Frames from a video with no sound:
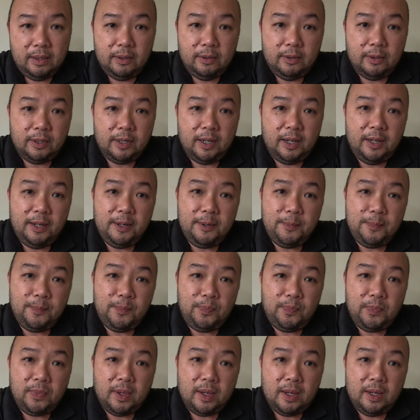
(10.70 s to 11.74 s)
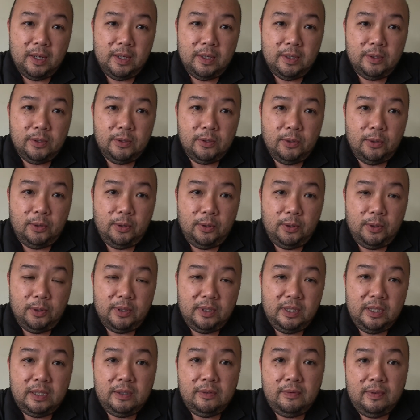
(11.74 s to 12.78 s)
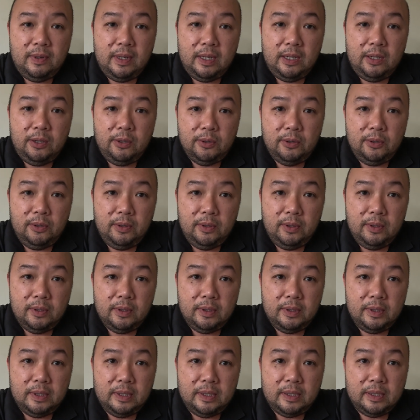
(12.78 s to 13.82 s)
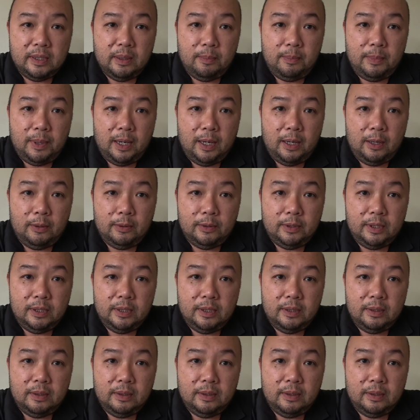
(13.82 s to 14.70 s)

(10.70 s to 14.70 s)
Okay, so this video is about